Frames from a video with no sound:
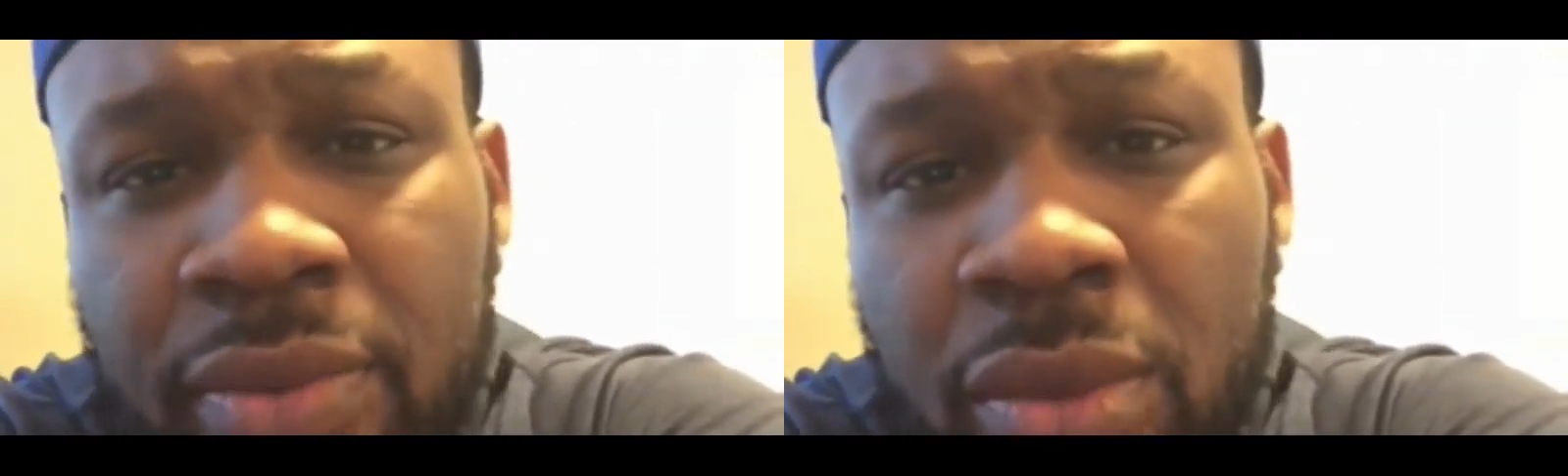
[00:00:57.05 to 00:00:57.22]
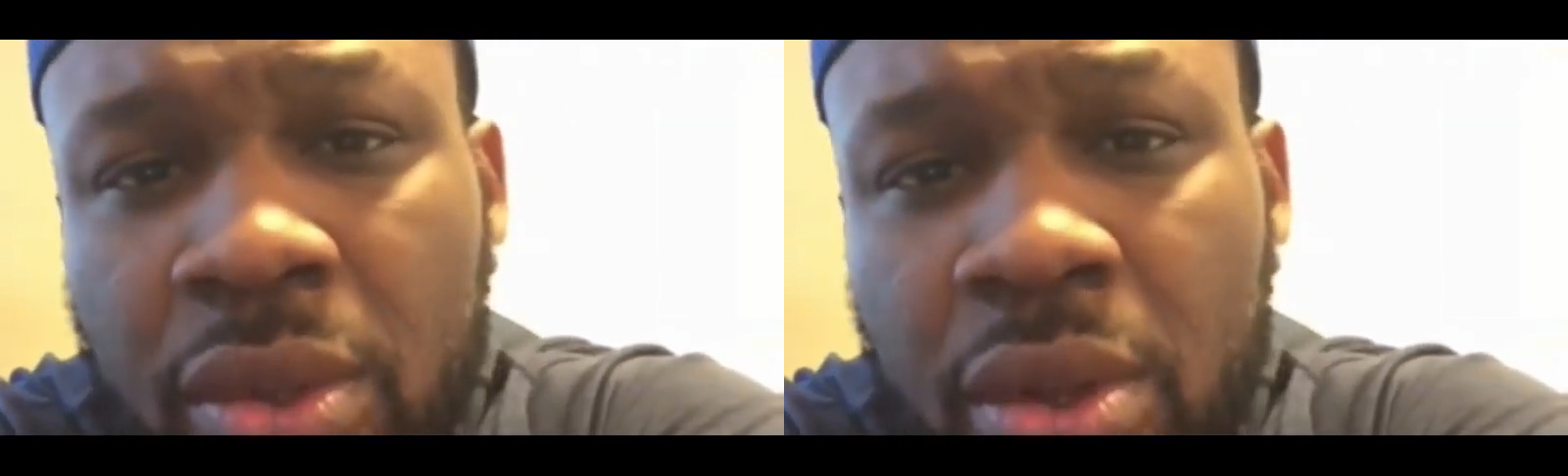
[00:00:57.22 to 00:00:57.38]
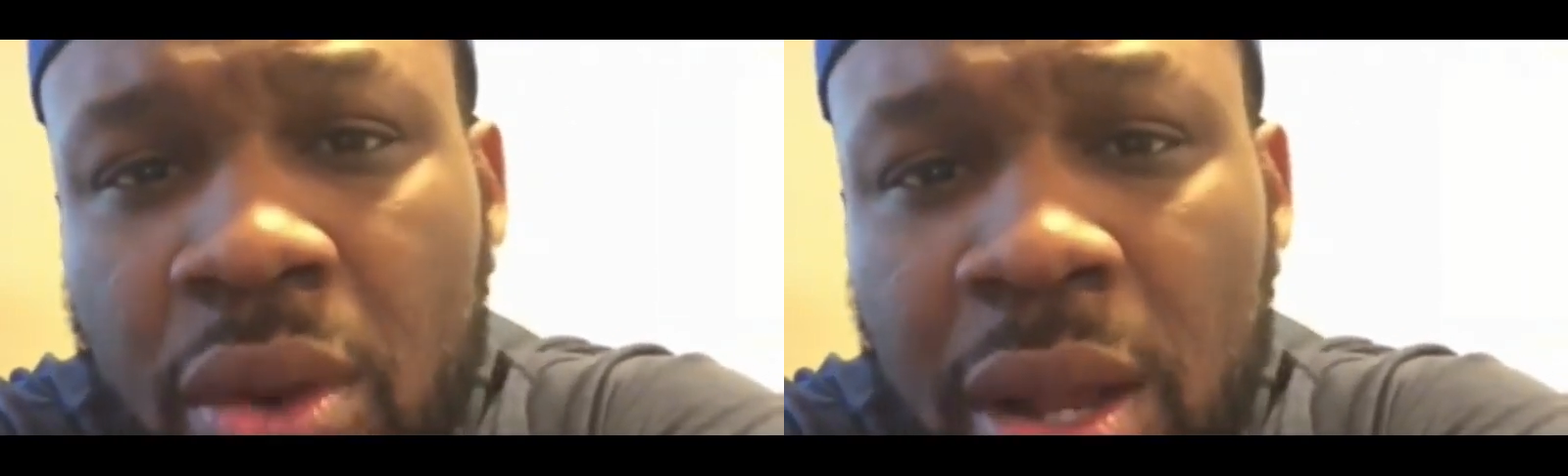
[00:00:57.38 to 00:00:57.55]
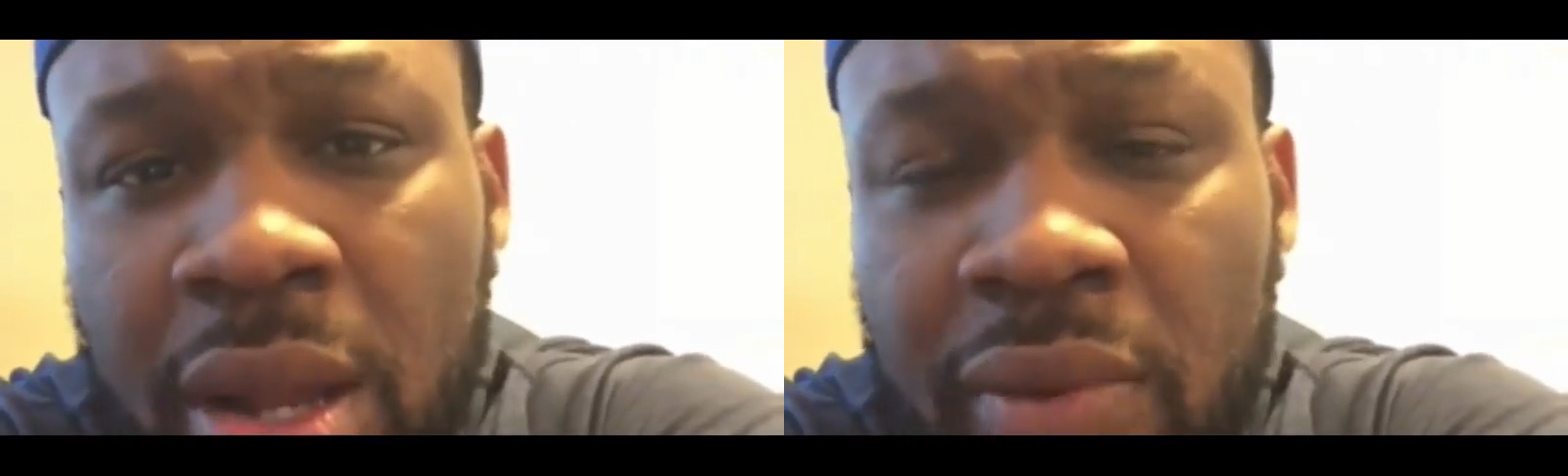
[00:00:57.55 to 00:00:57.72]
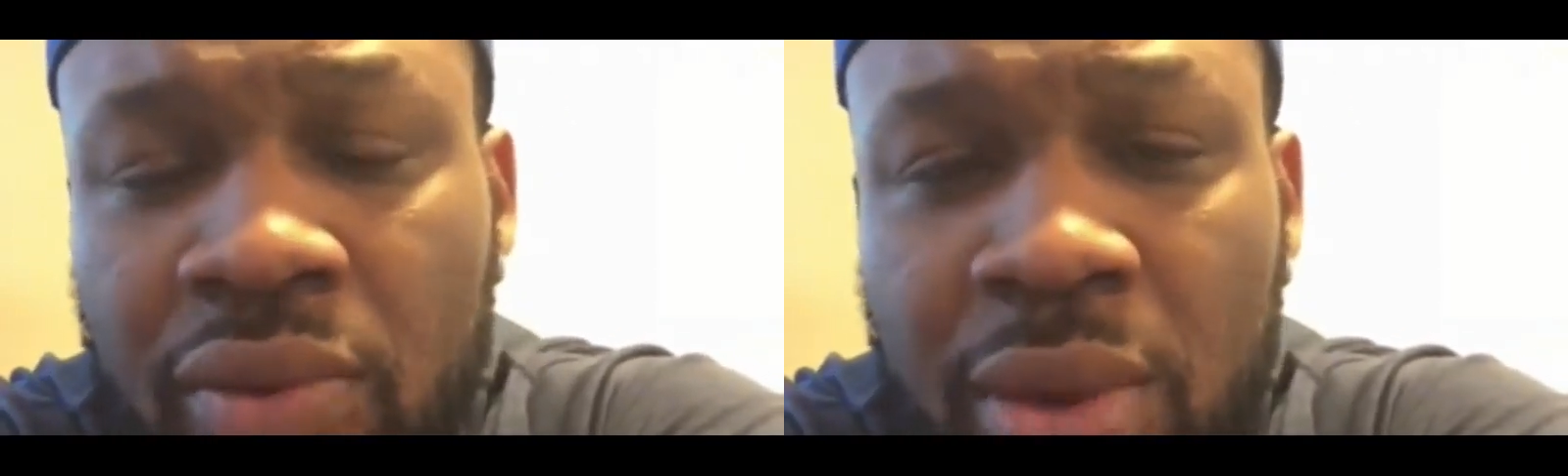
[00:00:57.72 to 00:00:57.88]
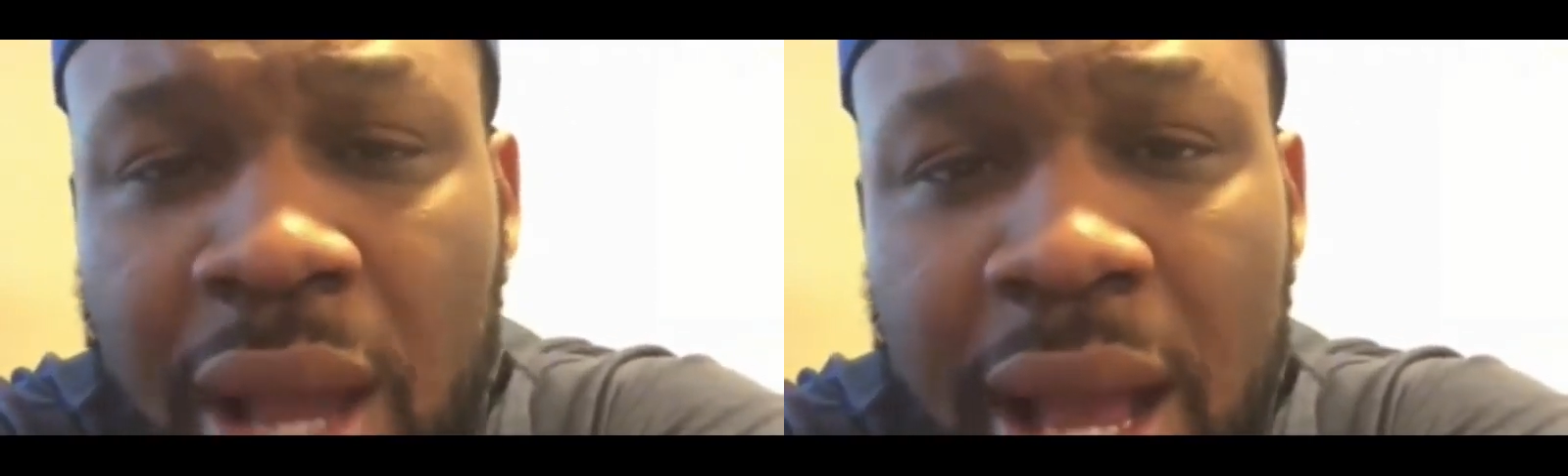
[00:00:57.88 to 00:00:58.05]
I
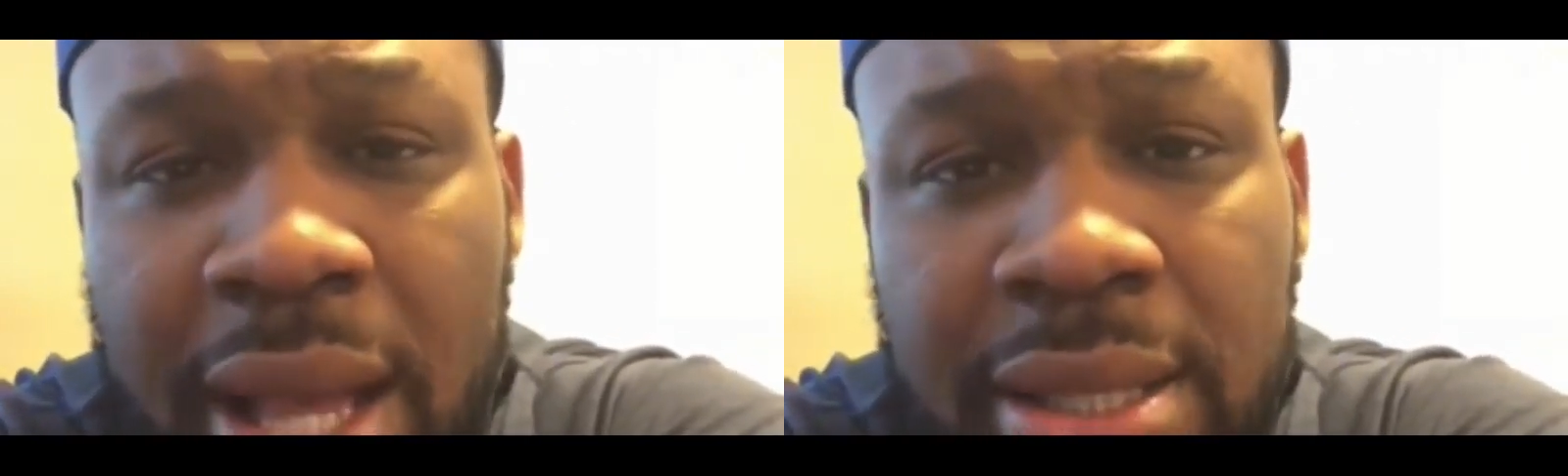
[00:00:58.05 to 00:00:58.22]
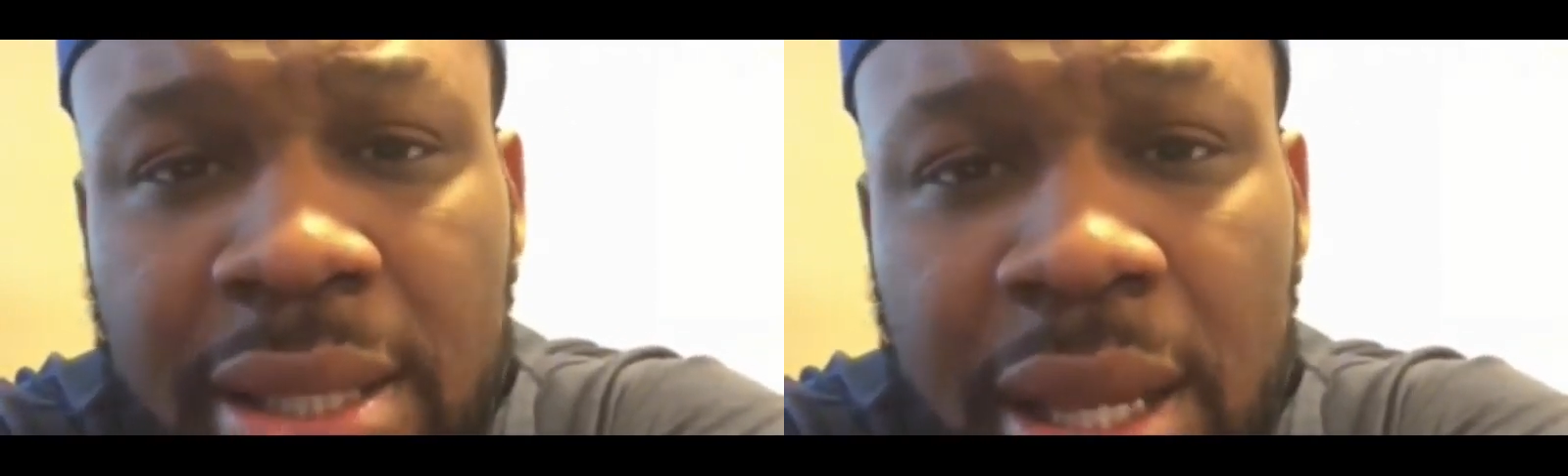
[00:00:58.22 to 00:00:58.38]
love you guys,